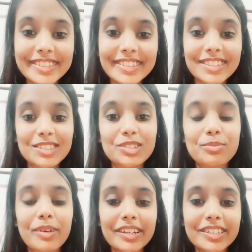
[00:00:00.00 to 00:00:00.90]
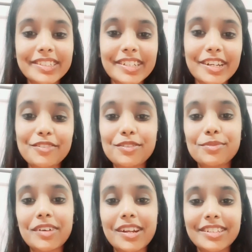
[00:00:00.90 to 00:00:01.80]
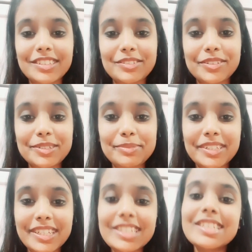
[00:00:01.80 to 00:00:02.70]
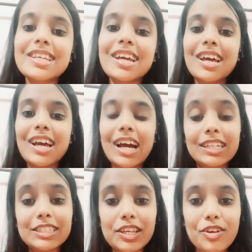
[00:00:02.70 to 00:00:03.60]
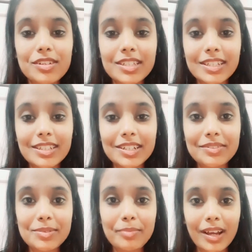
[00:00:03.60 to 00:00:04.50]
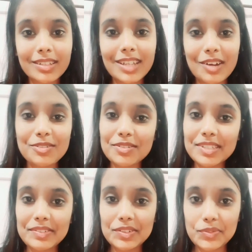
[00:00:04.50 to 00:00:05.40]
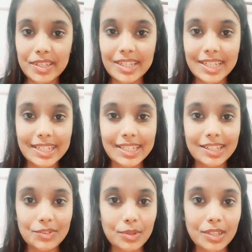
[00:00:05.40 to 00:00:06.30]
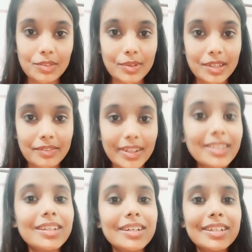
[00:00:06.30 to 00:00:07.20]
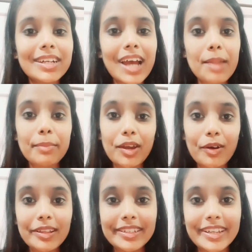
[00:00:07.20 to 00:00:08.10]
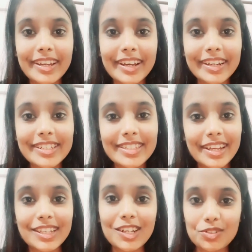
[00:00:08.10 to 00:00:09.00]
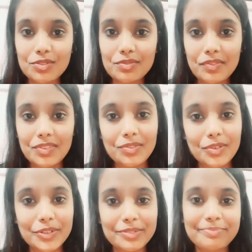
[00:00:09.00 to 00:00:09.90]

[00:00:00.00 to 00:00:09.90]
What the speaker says: This is Shubhangi Shreya from Varanasi, Uttar Pradesh. I secured 631 marks out of 720 in NEET 2021, and my All India rank is 8054.